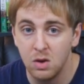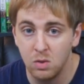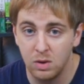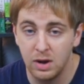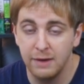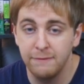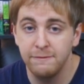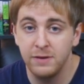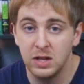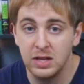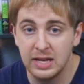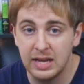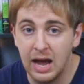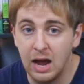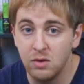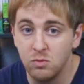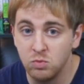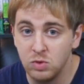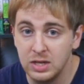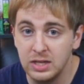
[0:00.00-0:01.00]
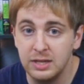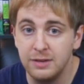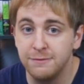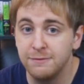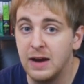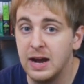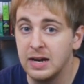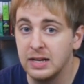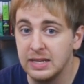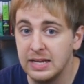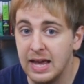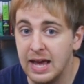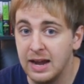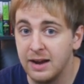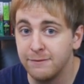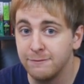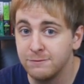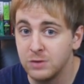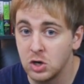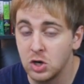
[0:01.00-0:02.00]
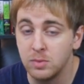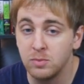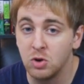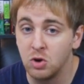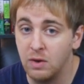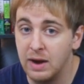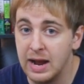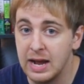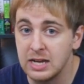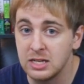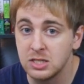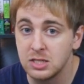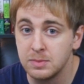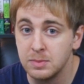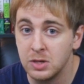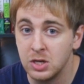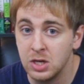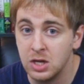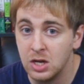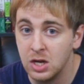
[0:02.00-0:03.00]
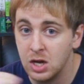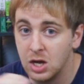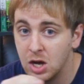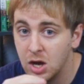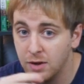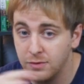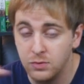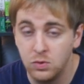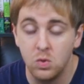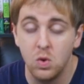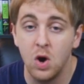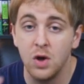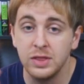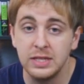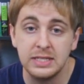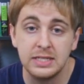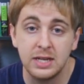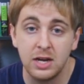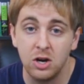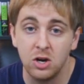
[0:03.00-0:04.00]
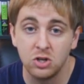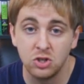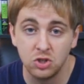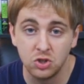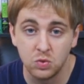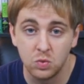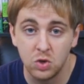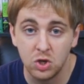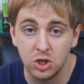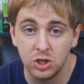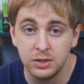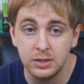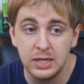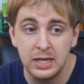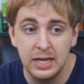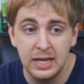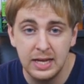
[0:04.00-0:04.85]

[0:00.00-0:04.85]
when I felt like I really finally had a firm grasp of who all these characters were.